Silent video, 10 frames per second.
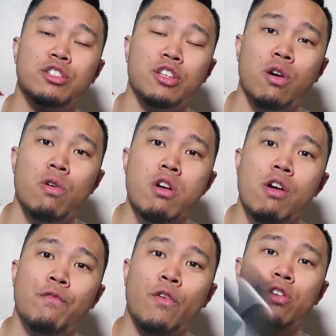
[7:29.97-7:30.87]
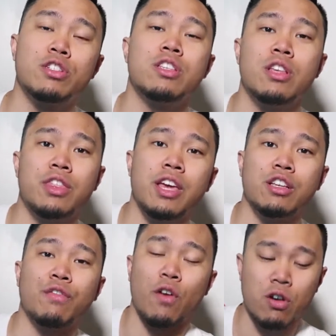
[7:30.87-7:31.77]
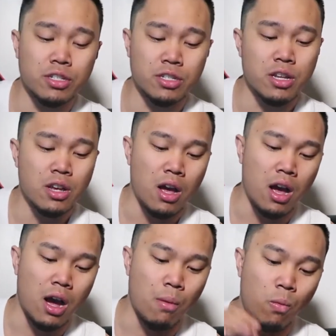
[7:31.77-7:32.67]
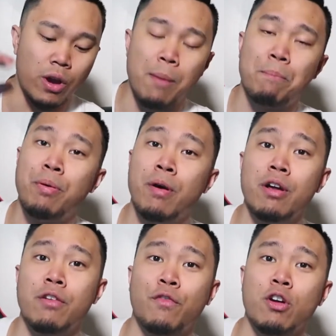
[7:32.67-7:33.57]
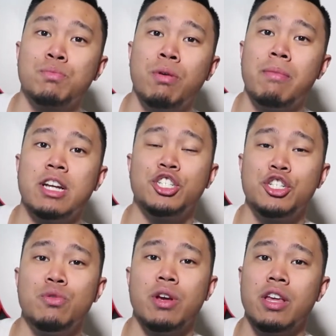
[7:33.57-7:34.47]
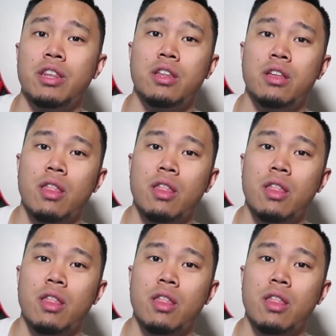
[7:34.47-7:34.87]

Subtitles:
So first things first, when I first put my shoe in,